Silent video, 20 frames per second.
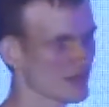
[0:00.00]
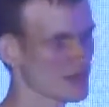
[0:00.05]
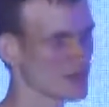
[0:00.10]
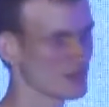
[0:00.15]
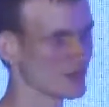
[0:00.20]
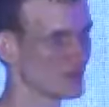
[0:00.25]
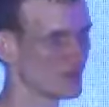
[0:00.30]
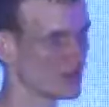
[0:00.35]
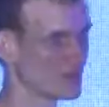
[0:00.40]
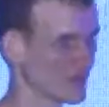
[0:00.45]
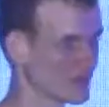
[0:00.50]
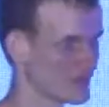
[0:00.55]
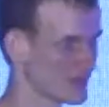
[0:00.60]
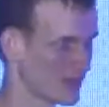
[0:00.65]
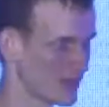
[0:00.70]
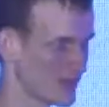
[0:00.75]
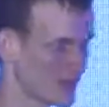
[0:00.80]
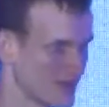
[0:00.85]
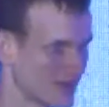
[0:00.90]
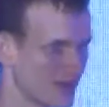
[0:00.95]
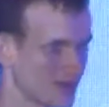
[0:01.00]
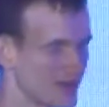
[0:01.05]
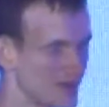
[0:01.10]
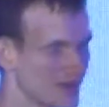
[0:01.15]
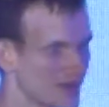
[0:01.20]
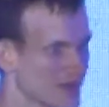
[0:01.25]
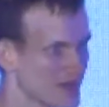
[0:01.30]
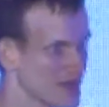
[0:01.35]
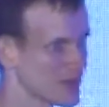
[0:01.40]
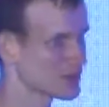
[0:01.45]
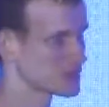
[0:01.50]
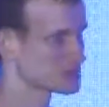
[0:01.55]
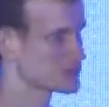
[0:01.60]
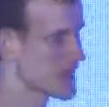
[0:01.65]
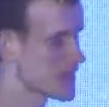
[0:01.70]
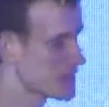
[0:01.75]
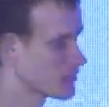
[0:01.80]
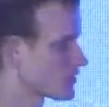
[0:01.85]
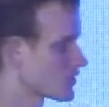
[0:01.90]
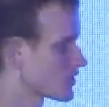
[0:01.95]
to Ethereum code. So
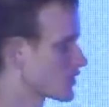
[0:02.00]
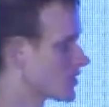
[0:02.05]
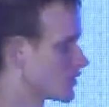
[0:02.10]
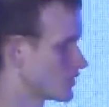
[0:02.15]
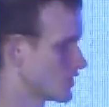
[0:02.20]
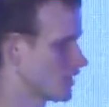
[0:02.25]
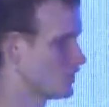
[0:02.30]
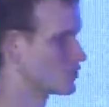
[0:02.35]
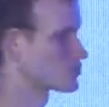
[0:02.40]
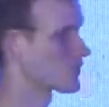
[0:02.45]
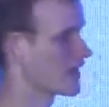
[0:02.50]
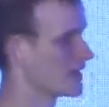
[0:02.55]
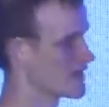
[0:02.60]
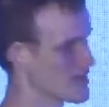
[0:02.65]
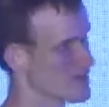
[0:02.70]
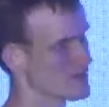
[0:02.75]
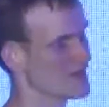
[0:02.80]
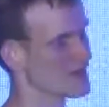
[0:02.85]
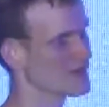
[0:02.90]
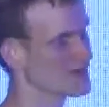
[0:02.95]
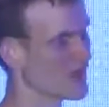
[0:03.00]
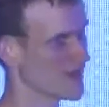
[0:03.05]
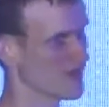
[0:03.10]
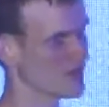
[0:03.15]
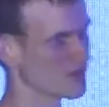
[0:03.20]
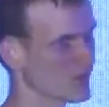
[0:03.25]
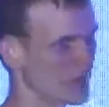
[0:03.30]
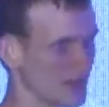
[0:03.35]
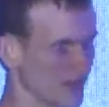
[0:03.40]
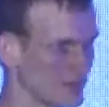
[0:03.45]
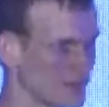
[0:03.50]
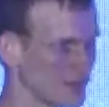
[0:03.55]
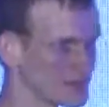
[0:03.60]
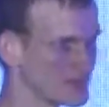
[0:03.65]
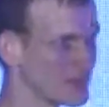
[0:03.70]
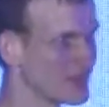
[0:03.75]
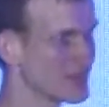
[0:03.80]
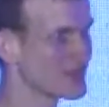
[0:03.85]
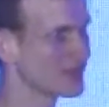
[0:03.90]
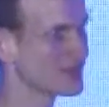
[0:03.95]
the code that you write is like nice and readable.
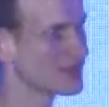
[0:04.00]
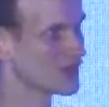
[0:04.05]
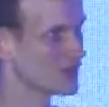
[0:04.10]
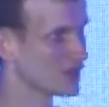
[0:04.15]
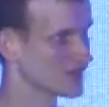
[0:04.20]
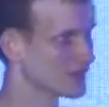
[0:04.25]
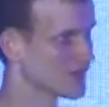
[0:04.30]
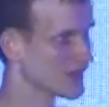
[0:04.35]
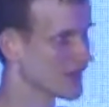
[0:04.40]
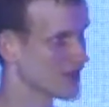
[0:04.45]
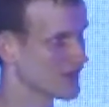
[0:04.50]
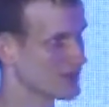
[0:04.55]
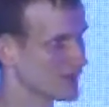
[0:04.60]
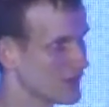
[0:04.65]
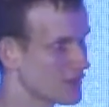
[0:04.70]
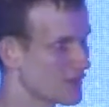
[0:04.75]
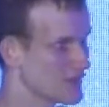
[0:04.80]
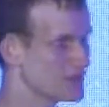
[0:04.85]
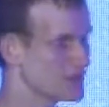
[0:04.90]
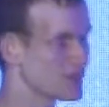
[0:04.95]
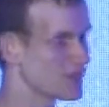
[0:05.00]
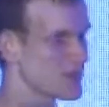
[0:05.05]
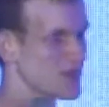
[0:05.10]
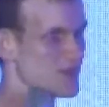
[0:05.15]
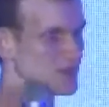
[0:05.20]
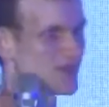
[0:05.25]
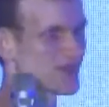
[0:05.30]
The code that is Ethereum code is like